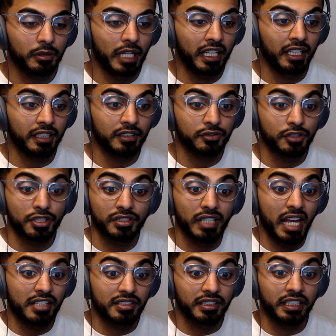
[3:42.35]
And just
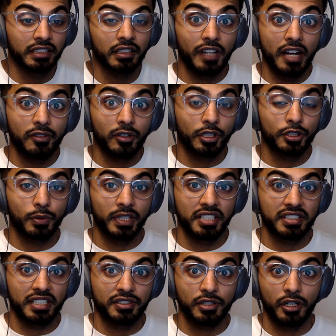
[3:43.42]
lastly,
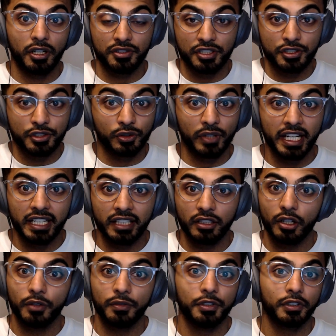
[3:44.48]
$526 is great
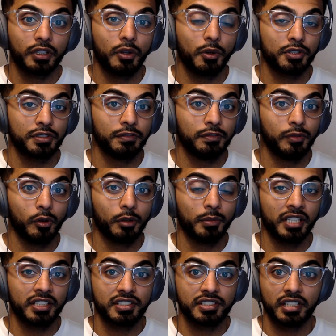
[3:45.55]
over the course of 4
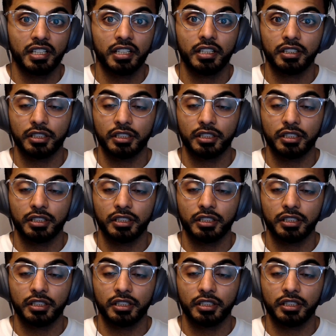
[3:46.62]
months.